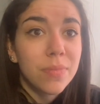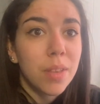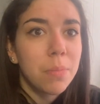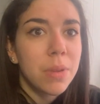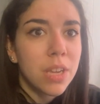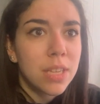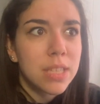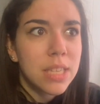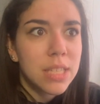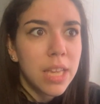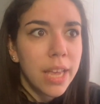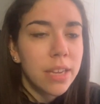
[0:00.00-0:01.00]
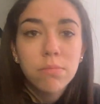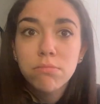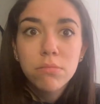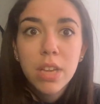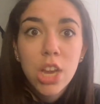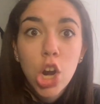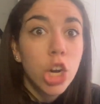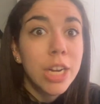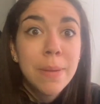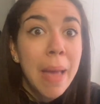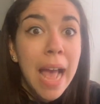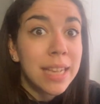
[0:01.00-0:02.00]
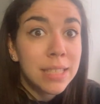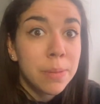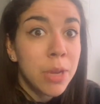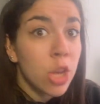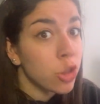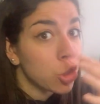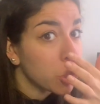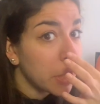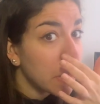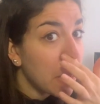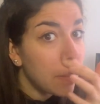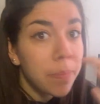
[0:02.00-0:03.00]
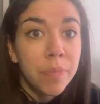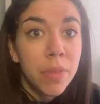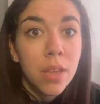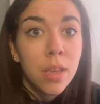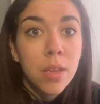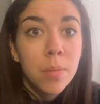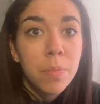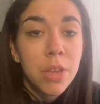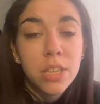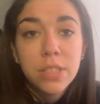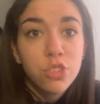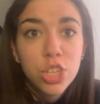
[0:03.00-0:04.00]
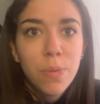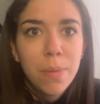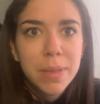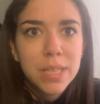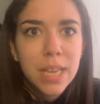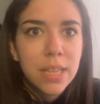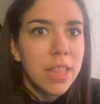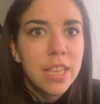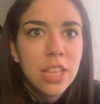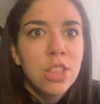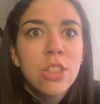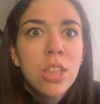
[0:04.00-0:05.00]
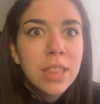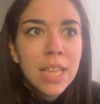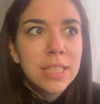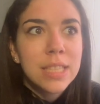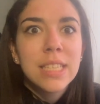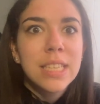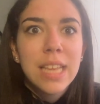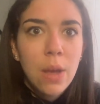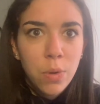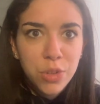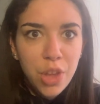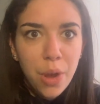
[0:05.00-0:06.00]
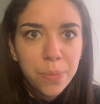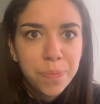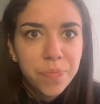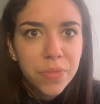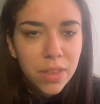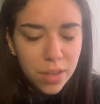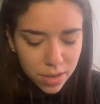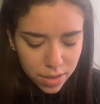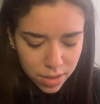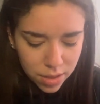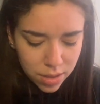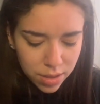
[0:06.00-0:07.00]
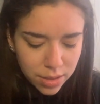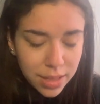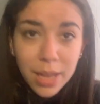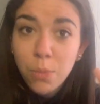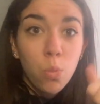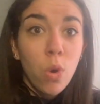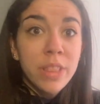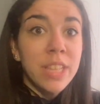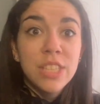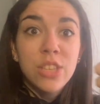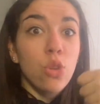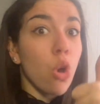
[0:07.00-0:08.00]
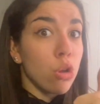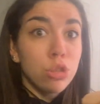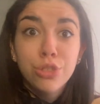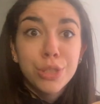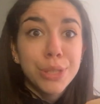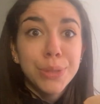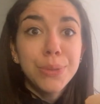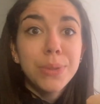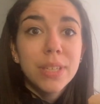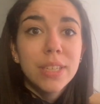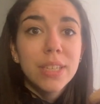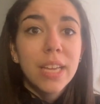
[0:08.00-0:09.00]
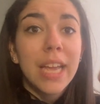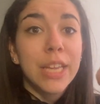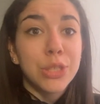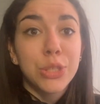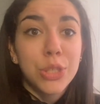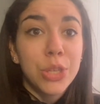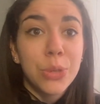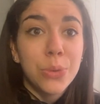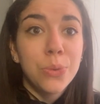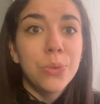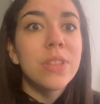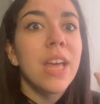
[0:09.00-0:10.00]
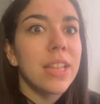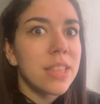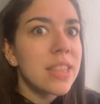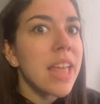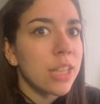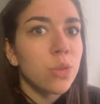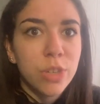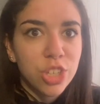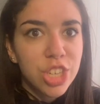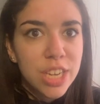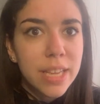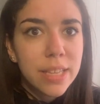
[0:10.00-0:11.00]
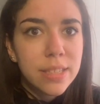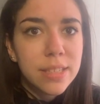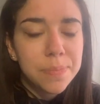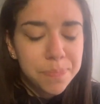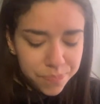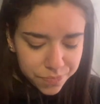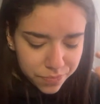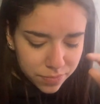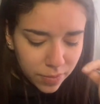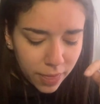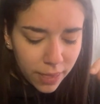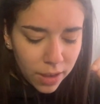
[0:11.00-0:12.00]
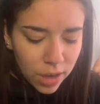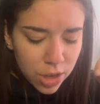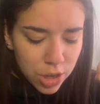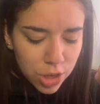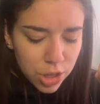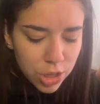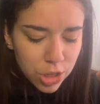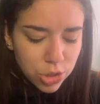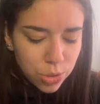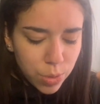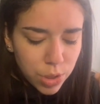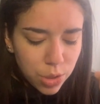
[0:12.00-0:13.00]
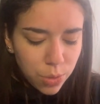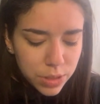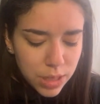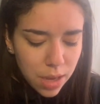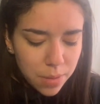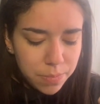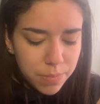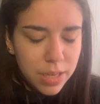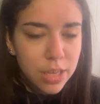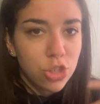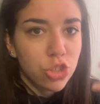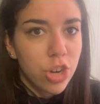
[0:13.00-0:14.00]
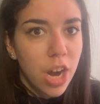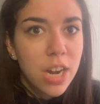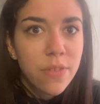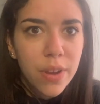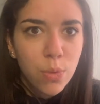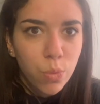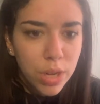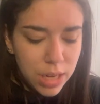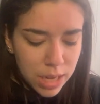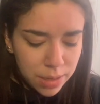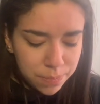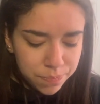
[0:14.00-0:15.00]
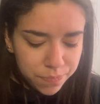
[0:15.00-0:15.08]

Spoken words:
because he's like, her name has to be on the tree then, because if she went missing, like this is how I'll know that, one, this is all true, and two, that's where she is. So he goes up, he's trying to find Whitney.